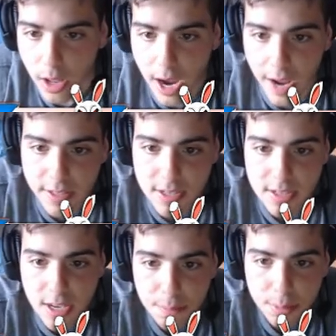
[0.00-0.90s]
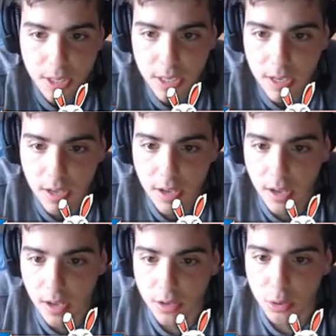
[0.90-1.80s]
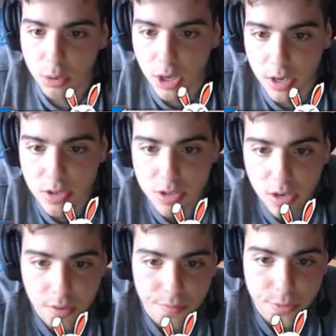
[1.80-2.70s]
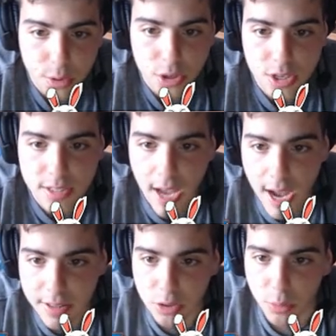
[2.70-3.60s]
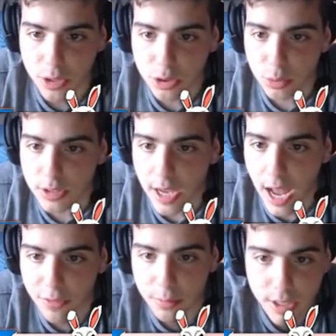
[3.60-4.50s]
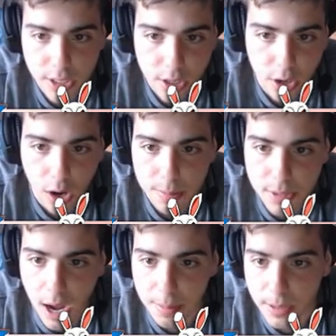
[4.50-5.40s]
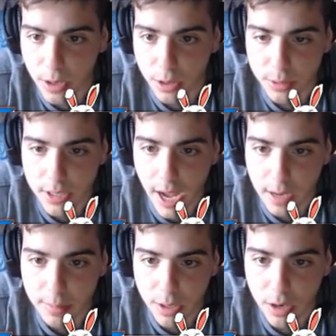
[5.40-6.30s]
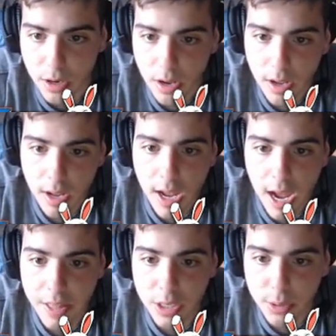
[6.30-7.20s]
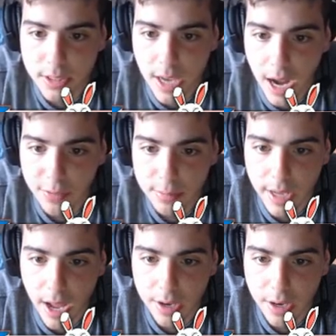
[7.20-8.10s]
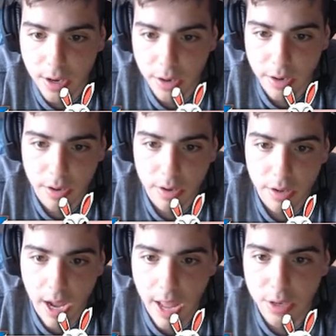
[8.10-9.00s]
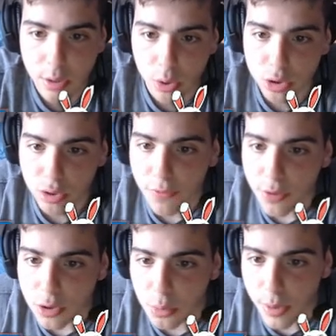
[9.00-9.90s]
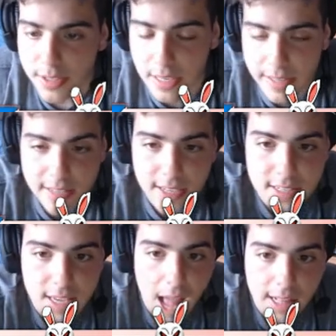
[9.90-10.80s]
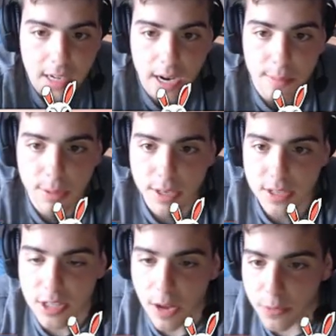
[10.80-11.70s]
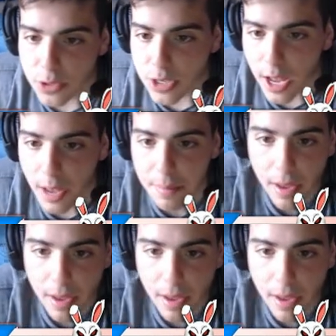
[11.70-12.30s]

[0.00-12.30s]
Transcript: And then simply, you just you just attack the Twins. You attack from here, up top here. You attack them here. And then you attack from down here. And then you go straight for the Twins. And that's exactly how I completed step for step.